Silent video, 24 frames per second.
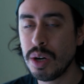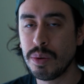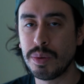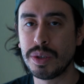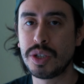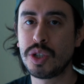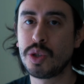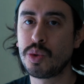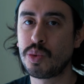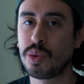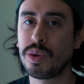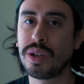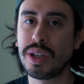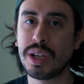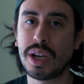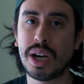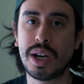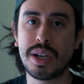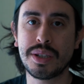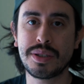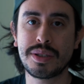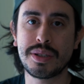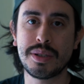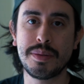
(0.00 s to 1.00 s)
which is really
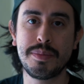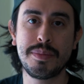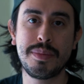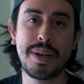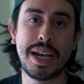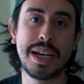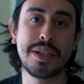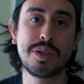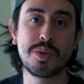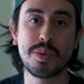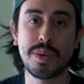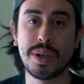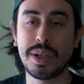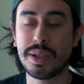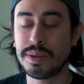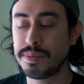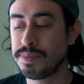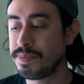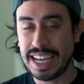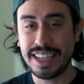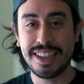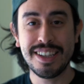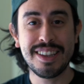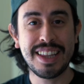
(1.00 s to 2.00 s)
awesome as well.
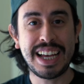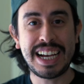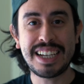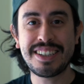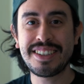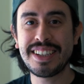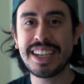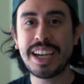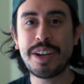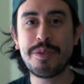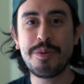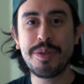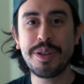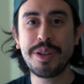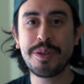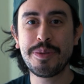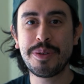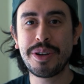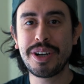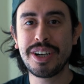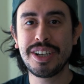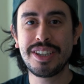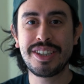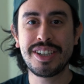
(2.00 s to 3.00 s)
And the last thing I really
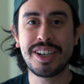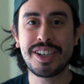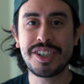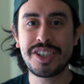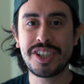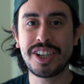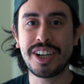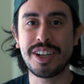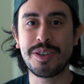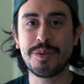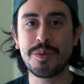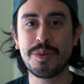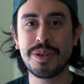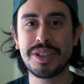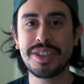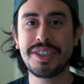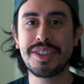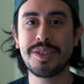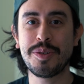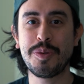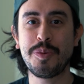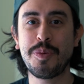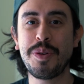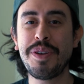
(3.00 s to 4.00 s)
wanted to touch on
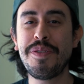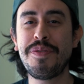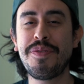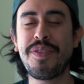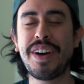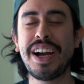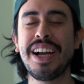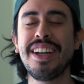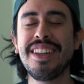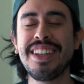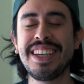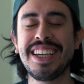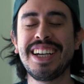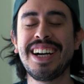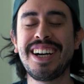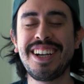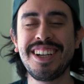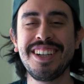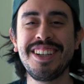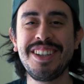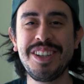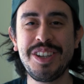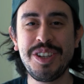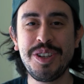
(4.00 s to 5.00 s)
was we finally got
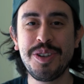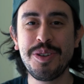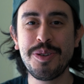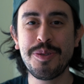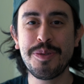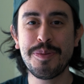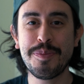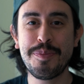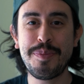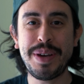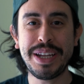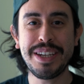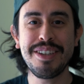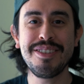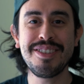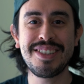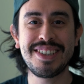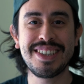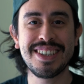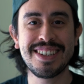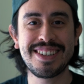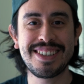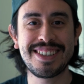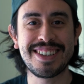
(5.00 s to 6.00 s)
a new menu
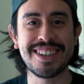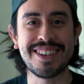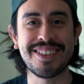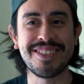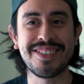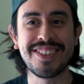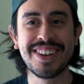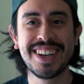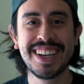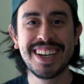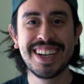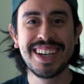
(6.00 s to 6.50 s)
system.